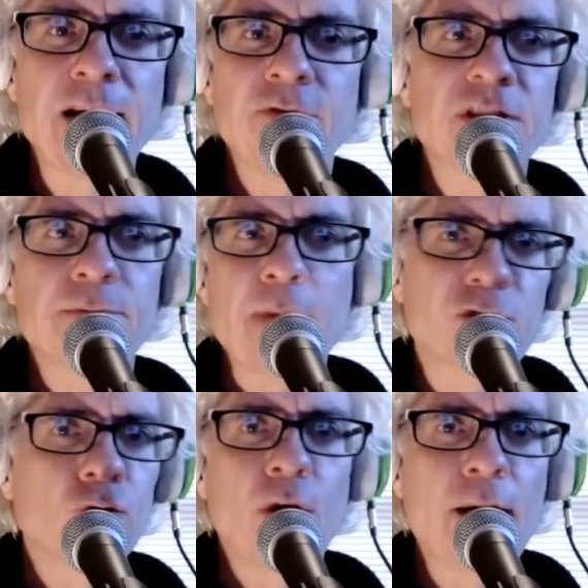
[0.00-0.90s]
a
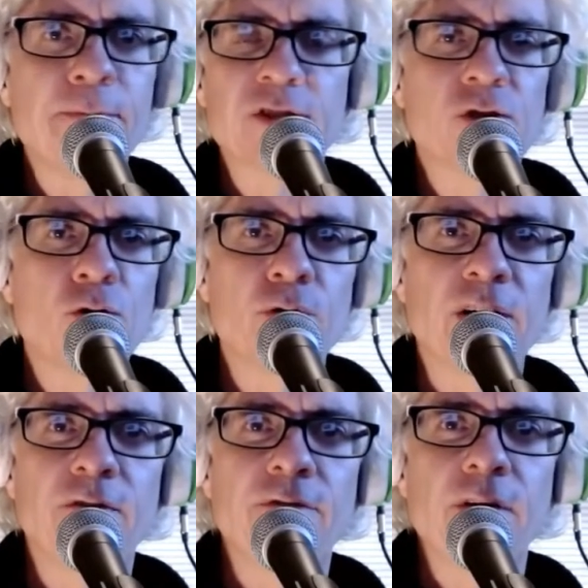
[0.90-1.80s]
special episode
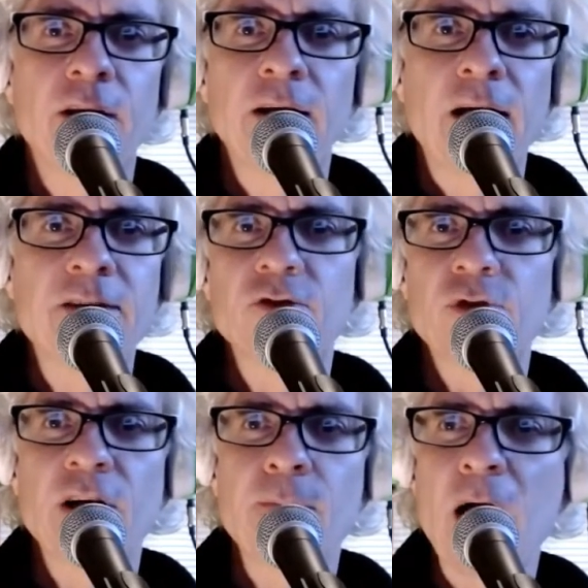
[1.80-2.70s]
of
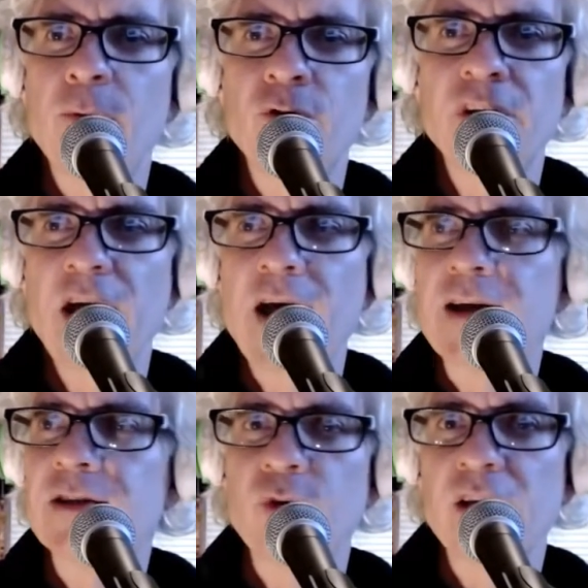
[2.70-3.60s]
Esoteric Babble today
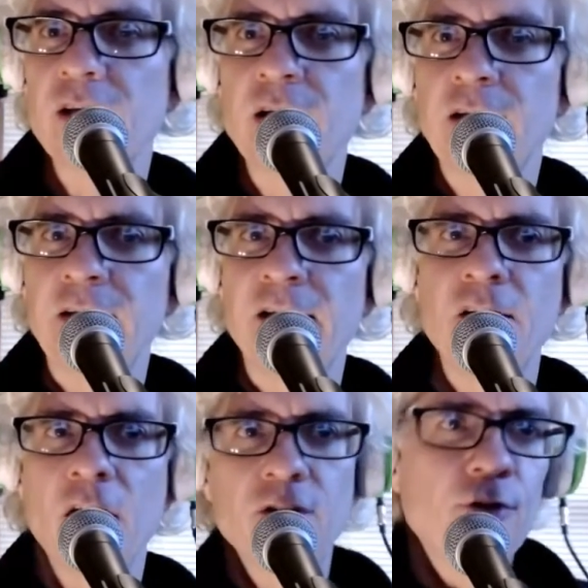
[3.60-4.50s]
as we
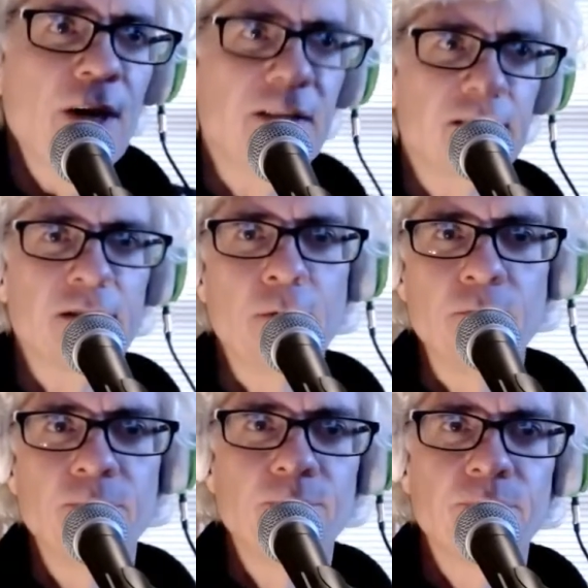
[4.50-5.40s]
inaugurate
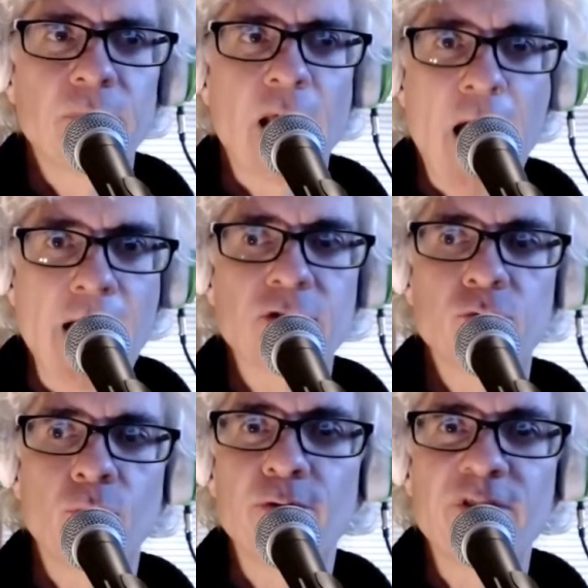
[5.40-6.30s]
some
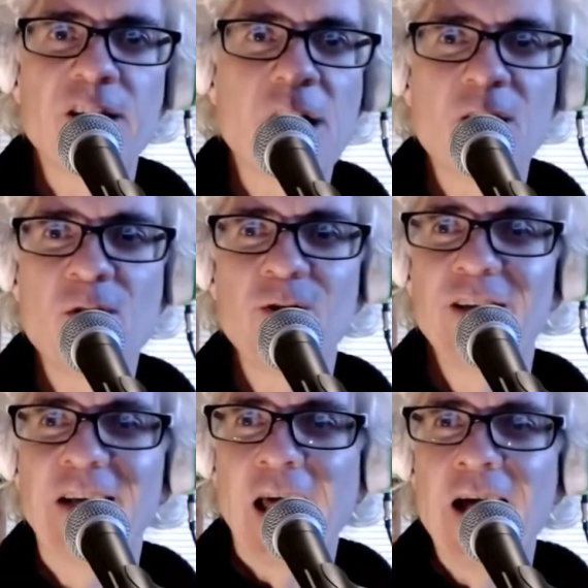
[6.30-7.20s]
actual video.
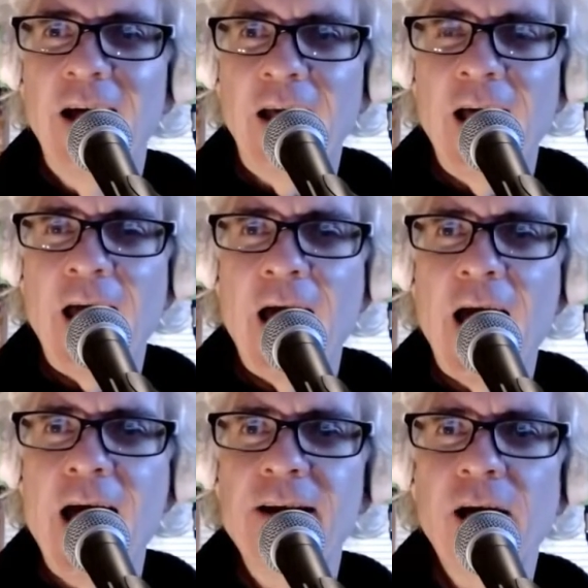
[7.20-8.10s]

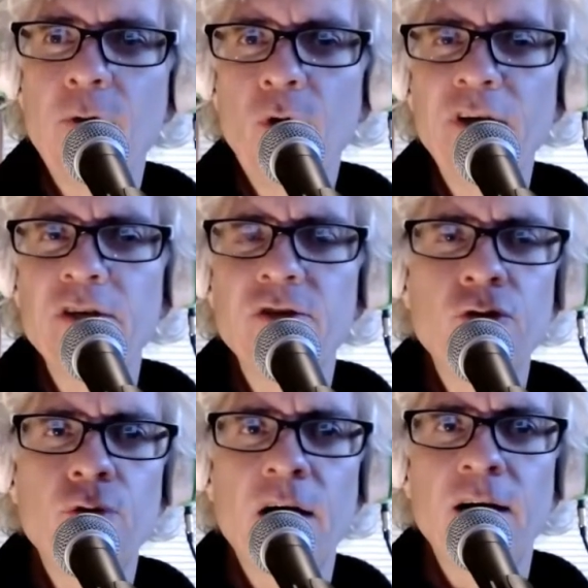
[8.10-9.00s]
And I wanted to
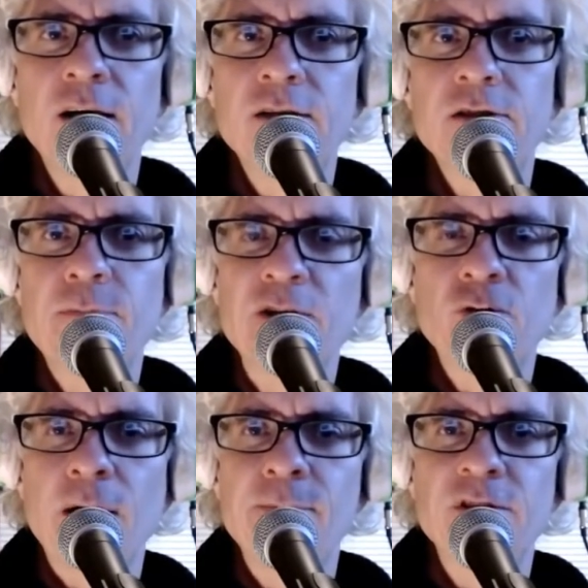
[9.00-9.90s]
do a
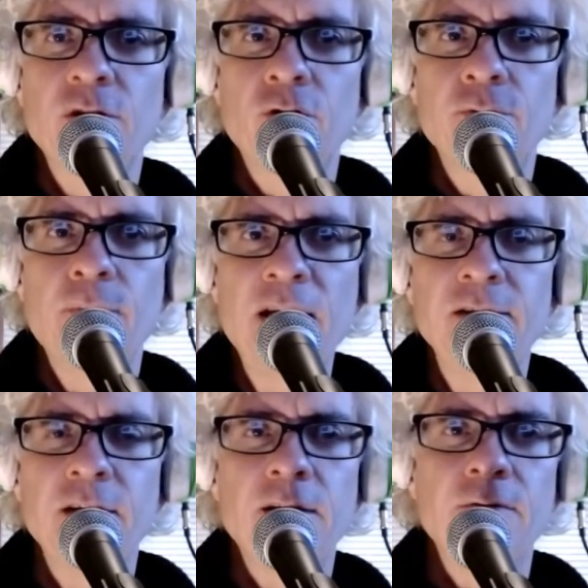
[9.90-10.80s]
special episode
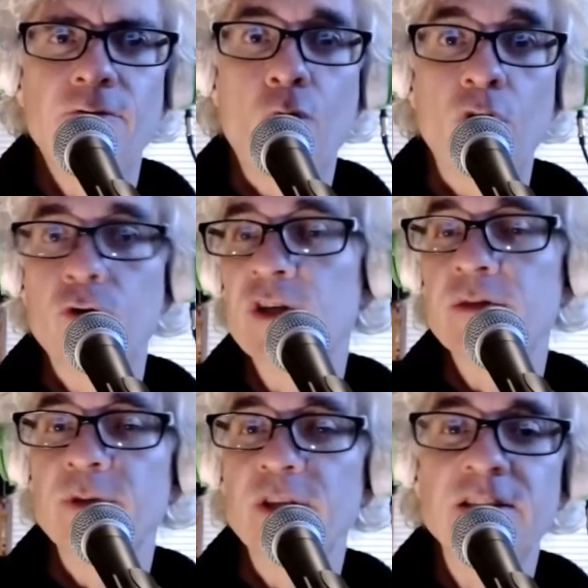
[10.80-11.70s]
mainly for
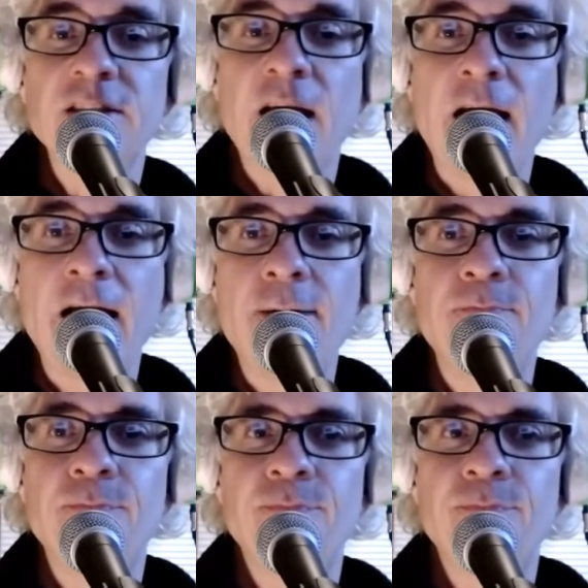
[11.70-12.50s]
Christmas, and